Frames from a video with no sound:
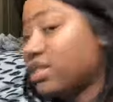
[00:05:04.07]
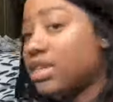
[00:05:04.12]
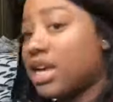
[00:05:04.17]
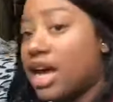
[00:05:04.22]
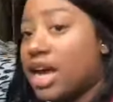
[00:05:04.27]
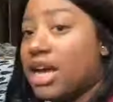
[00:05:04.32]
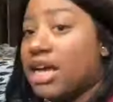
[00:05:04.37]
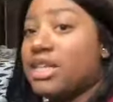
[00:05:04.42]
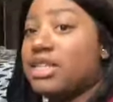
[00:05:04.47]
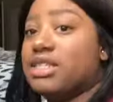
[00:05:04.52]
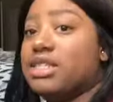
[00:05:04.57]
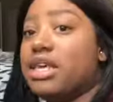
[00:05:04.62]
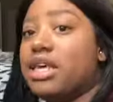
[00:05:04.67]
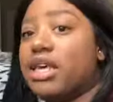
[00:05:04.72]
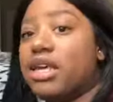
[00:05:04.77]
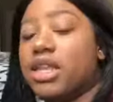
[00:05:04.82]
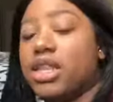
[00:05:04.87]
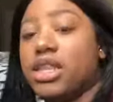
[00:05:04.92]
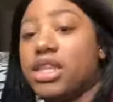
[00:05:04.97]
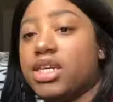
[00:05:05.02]
is as high as
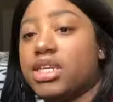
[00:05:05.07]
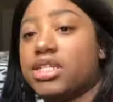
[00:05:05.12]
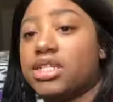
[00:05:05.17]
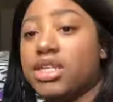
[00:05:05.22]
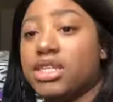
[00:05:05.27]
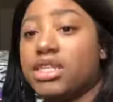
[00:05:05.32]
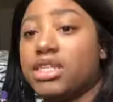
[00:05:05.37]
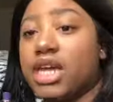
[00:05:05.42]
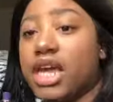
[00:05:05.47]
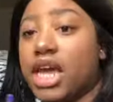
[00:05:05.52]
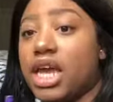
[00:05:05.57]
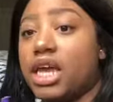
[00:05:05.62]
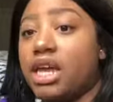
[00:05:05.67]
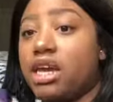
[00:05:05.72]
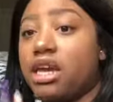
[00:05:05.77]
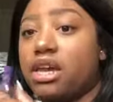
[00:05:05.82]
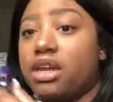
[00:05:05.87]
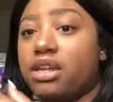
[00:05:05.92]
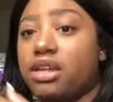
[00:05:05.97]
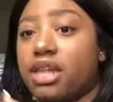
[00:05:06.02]
this can
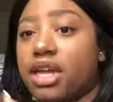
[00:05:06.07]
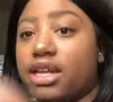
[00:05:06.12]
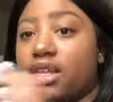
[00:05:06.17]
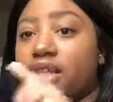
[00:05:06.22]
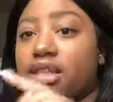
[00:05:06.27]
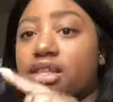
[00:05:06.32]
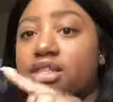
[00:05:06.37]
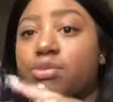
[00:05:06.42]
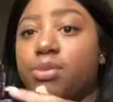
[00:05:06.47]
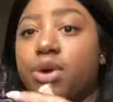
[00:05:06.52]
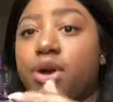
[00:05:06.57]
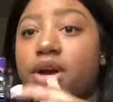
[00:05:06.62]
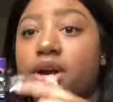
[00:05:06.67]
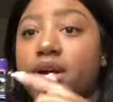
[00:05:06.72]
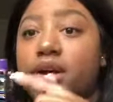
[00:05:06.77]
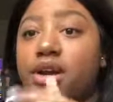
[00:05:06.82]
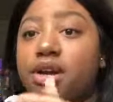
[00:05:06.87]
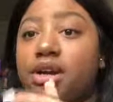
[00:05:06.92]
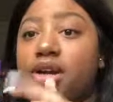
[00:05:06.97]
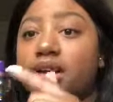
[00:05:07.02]
take, like this
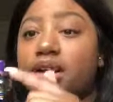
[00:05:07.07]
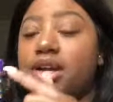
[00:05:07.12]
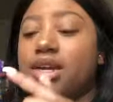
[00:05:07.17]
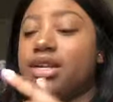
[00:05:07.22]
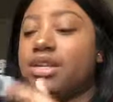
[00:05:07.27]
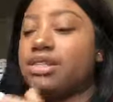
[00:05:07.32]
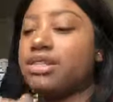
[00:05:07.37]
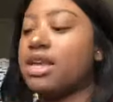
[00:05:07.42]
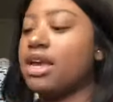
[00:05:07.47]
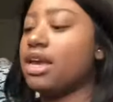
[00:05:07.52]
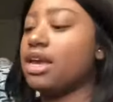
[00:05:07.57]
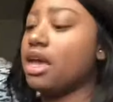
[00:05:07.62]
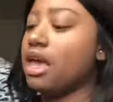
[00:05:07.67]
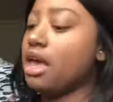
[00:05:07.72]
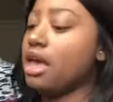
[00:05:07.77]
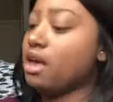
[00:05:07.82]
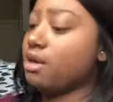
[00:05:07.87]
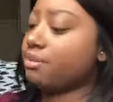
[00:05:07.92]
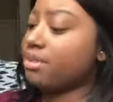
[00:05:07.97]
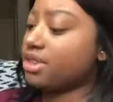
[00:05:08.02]
part can take,
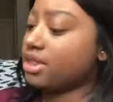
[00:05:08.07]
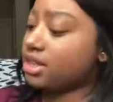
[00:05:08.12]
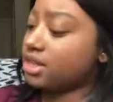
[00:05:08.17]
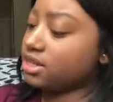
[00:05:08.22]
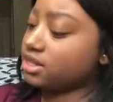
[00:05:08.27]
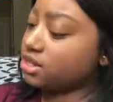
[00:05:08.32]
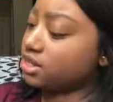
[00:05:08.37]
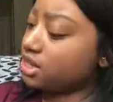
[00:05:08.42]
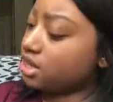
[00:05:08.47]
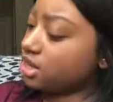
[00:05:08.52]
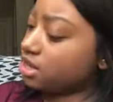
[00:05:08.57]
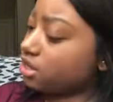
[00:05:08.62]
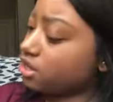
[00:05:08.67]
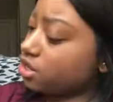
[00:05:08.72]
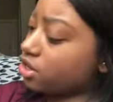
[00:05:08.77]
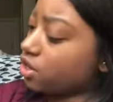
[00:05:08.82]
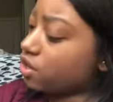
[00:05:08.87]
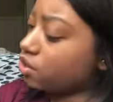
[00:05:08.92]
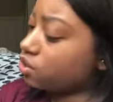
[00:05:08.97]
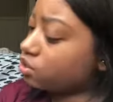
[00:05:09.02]
but this thing
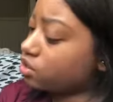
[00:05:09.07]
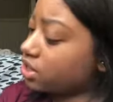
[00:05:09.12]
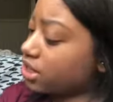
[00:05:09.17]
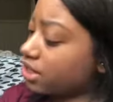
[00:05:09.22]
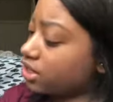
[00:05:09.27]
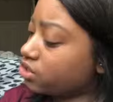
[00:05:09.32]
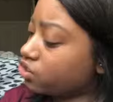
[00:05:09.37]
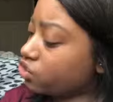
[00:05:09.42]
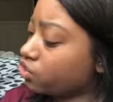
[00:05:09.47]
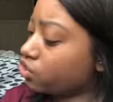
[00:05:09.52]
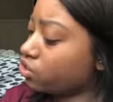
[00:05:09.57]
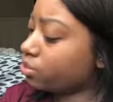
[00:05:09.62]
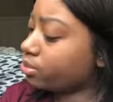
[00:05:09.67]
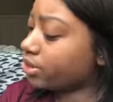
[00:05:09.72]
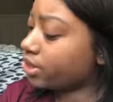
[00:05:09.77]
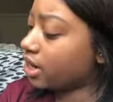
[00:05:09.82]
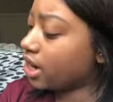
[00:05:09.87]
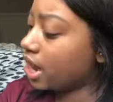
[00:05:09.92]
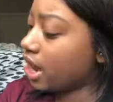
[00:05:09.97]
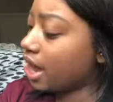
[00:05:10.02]
goes like
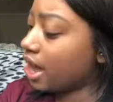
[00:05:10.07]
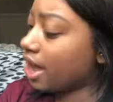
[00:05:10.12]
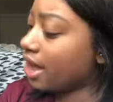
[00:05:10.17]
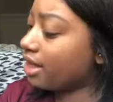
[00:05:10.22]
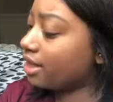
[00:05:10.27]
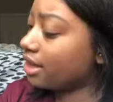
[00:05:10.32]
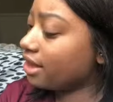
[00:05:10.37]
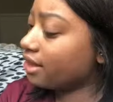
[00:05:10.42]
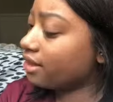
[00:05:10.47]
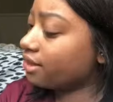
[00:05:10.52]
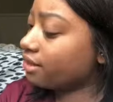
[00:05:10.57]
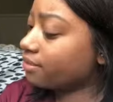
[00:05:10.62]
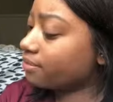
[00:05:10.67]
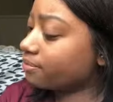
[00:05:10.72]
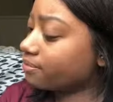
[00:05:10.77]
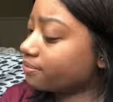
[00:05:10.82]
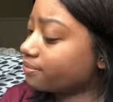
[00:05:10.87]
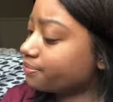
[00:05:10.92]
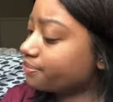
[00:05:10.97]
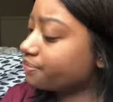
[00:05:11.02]
super high. Like,
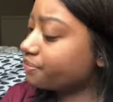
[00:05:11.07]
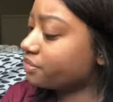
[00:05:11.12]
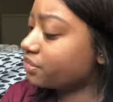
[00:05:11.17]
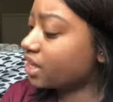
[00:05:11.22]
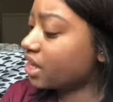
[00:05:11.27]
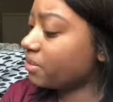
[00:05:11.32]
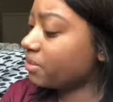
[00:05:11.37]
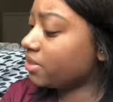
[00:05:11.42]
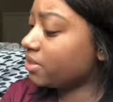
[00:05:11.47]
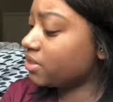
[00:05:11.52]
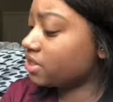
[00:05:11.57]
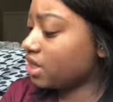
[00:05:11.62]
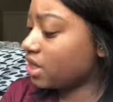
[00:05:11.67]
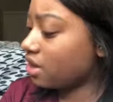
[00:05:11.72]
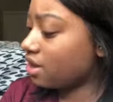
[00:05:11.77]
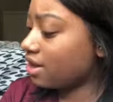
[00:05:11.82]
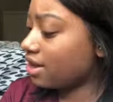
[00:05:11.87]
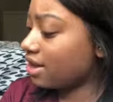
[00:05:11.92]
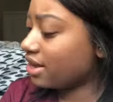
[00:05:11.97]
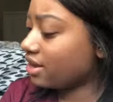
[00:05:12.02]
let me see
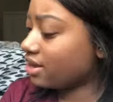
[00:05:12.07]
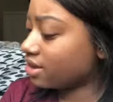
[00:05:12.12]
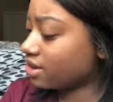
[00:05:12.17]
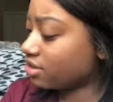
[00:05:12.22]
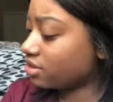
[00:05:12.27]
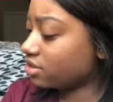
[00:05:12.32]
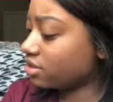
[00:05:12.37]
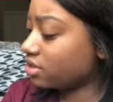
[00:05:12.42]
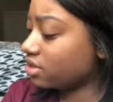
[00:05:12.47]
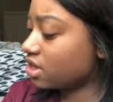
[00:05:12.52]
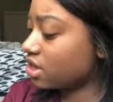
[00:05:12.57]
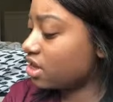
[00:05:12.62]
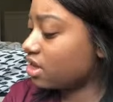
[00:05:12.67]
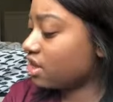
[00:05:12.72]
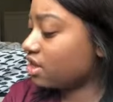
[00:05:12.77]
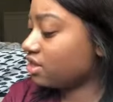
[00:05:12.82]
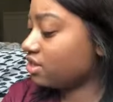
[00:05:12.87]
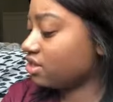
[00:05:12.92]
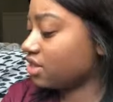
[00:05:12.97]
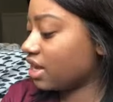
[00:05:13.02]
how high it goes,
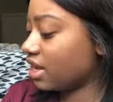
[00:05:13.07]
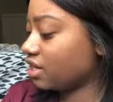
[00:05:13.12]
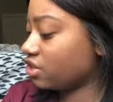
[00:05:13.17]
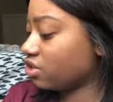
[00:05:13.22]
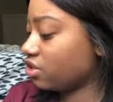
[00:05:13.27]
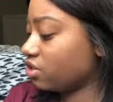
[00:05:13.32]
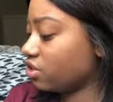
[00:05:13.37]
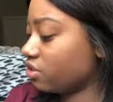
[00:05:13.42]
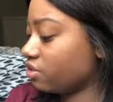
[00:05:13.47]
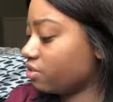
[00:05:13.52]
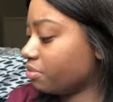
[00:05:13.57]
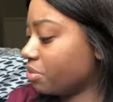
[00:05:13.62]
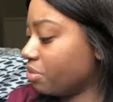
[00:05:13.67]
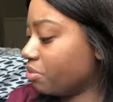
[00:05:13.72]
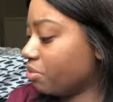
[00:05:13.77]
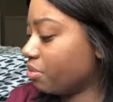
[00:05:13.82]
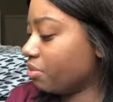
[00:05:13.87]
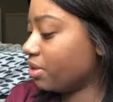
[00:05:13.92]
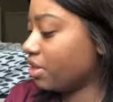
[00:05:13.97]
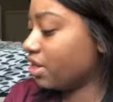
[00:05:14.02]
because I actually don't
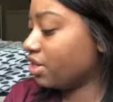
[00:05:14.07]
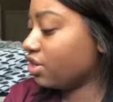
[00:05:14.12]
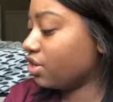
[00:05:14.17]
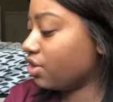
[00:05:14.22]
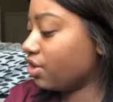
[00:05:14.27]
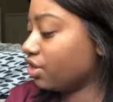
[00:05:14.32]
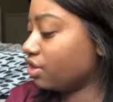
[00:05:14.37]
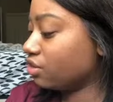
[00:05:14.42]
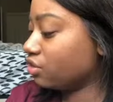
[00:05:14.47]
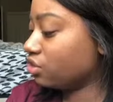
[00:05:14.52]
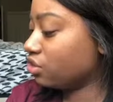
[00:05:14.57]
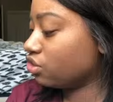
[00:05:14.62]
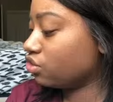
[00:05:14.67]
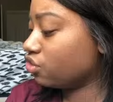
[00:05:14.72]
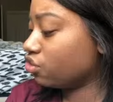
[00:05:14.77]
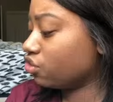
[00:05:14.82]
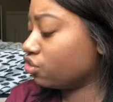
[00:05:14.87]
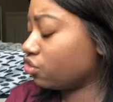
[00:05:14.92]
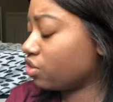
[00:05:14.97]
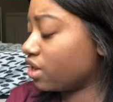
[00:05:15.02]
remember, but I know it goes
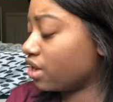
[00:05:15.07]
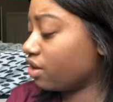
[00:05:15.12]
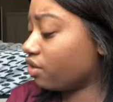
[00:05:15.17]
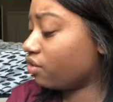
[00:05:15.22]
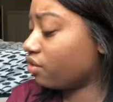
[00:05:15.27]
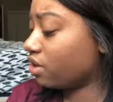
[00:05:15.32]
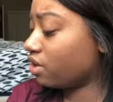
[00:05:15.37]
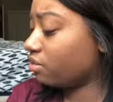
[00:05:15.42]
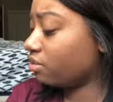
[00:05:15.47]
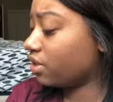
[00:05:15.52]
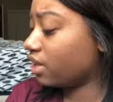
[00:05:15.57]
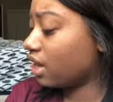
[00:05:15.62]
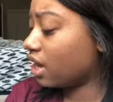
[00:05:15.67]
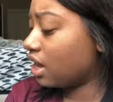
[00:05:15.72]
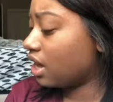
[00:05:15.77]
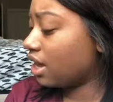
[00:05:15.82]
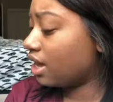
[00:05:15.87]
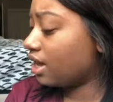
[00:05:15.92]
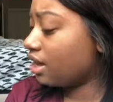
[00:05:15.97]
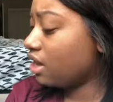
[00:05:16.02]
incredibly
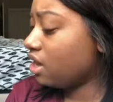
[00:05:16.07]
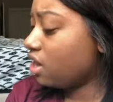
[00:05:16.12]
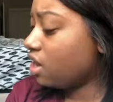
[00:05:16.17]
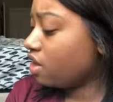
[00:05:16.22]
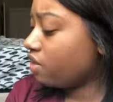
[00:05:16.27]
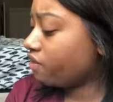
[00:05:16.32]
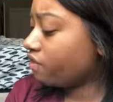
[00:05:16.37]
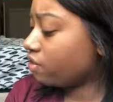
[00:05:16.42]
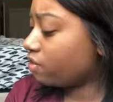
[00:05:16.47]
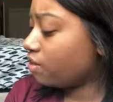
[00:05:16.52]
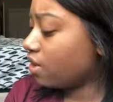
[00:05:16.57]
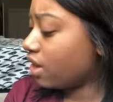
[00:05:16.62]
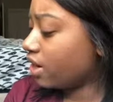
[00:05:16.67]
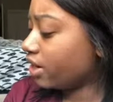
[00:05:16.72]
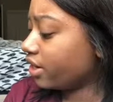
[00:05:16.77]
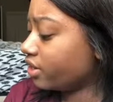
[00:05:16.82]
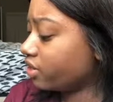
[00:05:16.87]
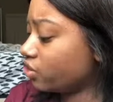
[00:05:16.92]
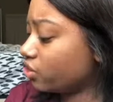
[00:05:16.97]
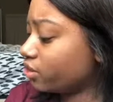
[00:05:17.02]
high for
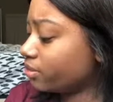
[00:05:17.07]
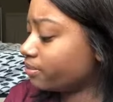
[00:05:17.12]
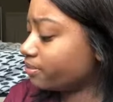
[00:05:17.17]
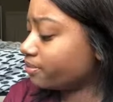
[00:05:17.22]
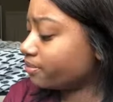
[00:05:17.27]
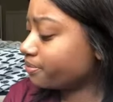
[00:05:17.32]
wattage.